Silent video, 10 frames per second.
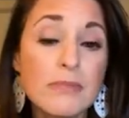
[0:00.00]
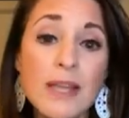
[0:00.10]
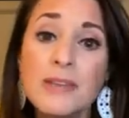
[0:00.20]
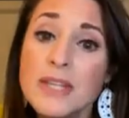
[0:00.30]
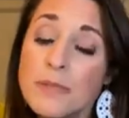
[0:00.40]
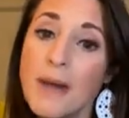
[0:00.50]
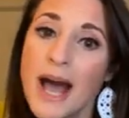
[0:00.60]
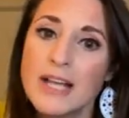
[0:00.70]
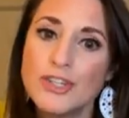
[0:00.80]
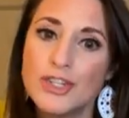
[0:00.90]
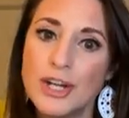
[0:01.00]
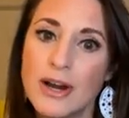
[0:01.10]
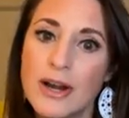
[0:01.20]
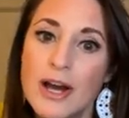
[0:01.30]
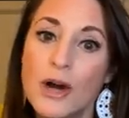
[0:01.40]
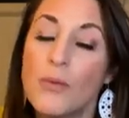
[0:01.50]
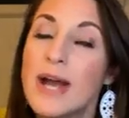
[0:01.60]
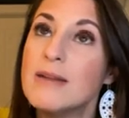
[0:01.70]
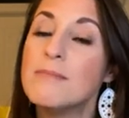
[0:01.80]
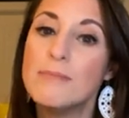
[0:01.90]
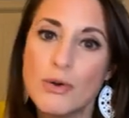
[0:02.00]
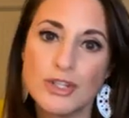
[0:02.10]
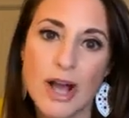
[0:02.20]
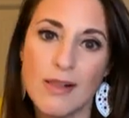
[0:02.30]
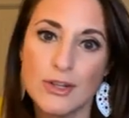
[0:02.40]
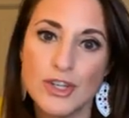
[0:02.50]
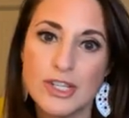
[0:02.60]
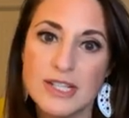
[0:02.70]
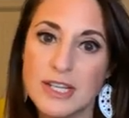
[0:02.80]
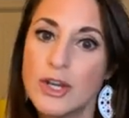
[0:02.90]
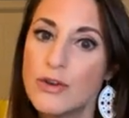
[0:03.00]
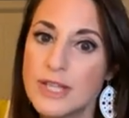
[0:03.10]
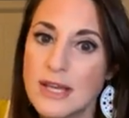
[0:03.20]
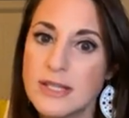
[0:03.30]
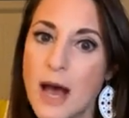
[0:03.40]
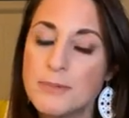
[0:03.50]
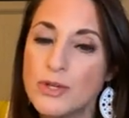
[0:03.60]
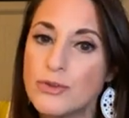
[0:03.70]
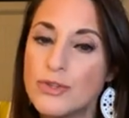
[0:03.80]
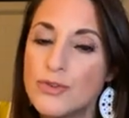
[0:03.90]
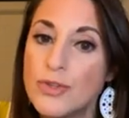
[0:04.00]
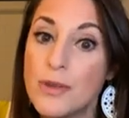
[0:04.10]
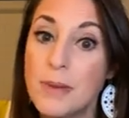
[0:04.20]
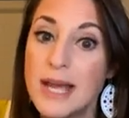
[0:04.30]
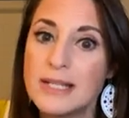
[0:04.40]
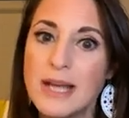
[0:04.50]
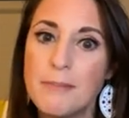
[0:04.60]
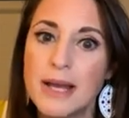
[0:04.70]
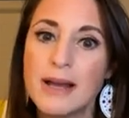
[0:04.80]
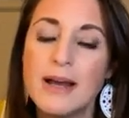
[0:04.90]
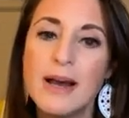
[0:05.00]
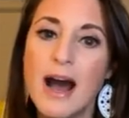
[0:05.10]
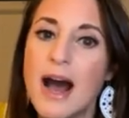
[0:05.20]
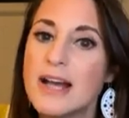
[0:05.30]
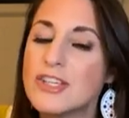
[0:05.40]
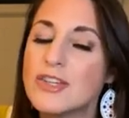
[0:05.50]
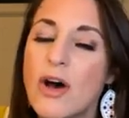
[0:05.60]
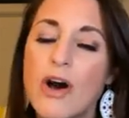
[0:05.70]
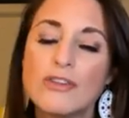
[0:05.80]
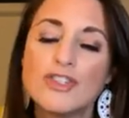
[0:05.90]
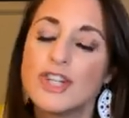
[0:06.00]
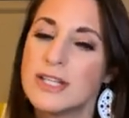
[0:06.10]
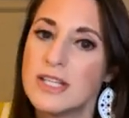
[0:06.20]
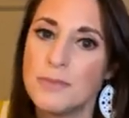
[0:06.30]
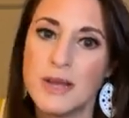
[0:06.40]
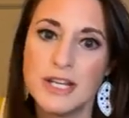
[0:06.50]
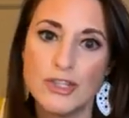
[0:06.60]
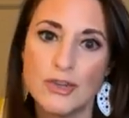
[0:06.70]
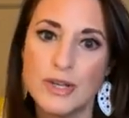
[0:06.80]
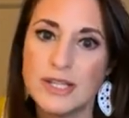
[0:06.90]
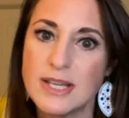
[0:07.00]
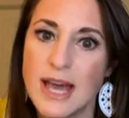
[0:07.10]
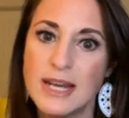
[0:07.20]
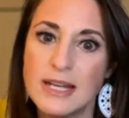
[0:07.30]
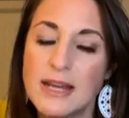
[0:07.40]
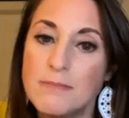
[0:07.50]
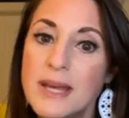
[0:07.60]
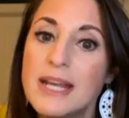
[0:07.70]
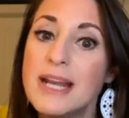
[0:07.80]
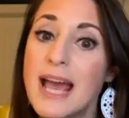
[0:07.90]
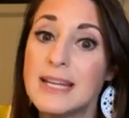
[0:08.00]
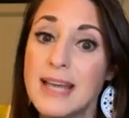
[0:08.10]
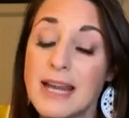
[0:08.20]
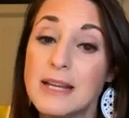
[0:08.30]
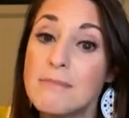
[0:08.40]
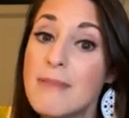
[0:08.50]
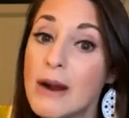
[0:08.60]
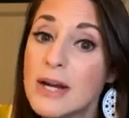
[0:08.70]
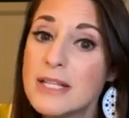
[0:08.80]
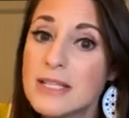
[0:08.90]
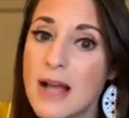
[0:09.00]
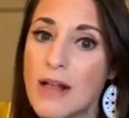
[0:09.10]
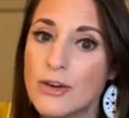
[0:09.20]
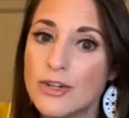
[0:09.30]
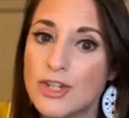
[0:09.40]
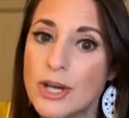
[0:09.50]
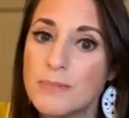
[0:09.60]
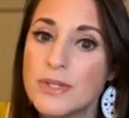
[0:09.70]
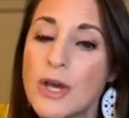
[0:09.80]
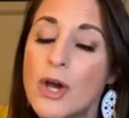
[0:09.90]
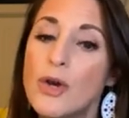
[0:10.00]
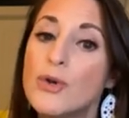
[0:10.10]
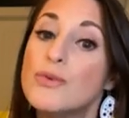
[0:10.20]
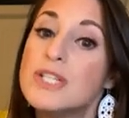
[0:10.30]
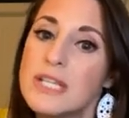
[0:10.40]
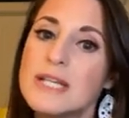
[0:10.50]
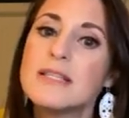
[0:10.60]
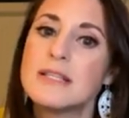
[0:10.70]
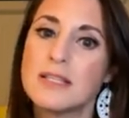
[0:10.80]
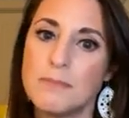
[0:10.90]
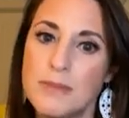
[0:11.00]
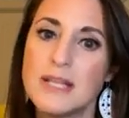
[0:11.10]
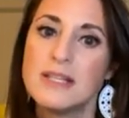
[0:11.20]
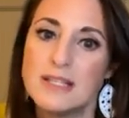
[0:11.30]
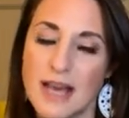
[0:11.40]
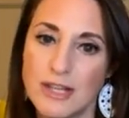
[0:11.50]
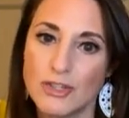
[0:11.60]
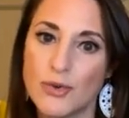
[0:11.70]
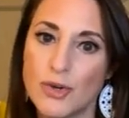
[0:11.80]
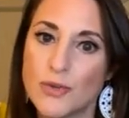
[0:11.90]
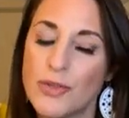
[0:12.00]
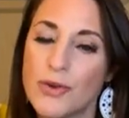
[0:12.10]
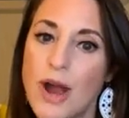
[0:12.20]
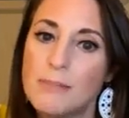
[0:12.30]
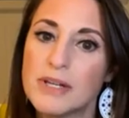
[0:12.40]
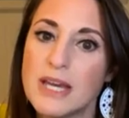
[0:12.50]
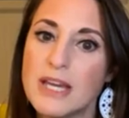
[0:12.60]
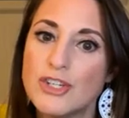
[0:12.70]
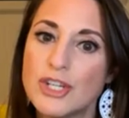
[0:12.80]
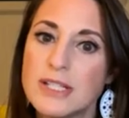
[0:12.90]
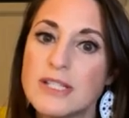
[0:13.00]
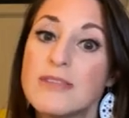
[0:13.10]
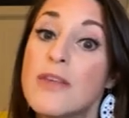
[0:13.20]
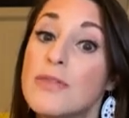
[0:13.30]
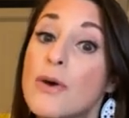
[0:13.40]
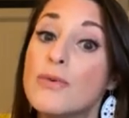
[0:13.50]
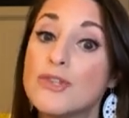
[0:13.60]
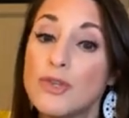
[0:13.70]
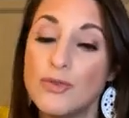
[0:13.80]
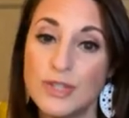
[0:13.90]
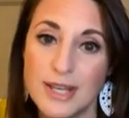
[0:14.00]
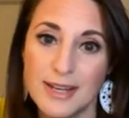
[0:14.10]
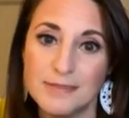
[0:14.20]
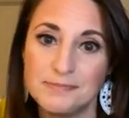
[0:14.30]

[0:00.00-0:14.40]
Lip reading: And this past year, when most colleges did go test optional due to the pandemic, I saw just as many students getting admitted and getting merit scholarships who didn't submit test scores with their applications than those who did.